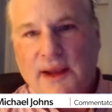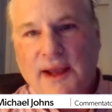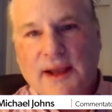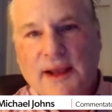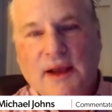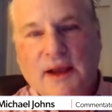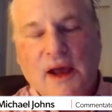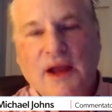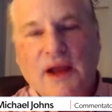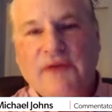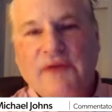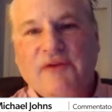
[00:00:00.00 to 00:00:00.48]

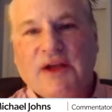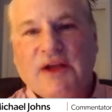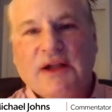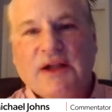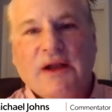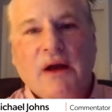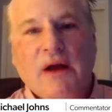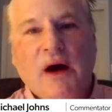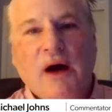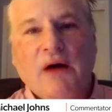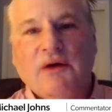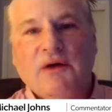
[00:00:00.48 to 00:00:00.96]
It kind of
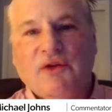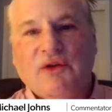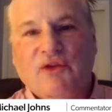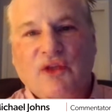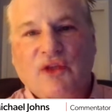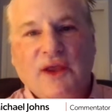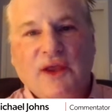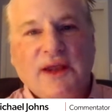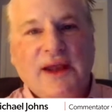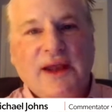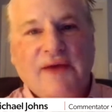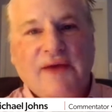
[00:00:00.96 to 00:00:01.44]
acknowledged
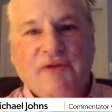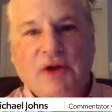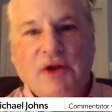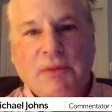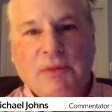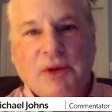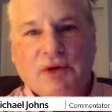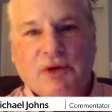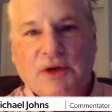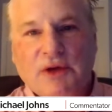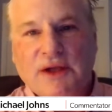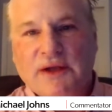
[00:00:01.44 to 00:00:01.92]
the
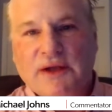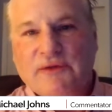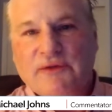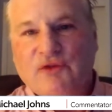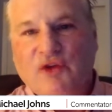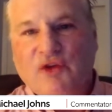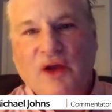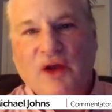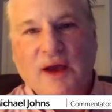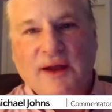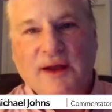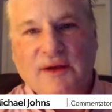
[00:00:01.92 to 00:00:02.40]
inevitability of
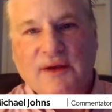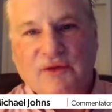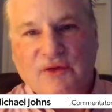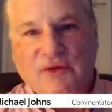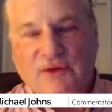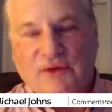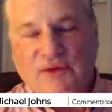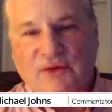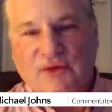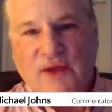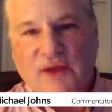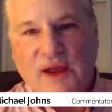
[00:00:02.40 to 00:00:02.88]

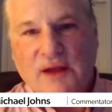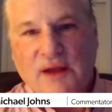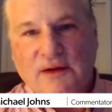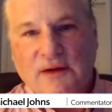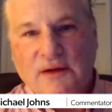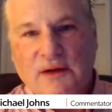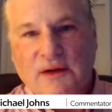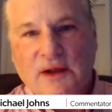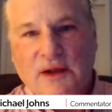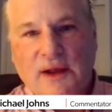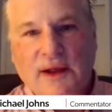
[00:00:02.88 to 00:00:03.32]
China's ascent.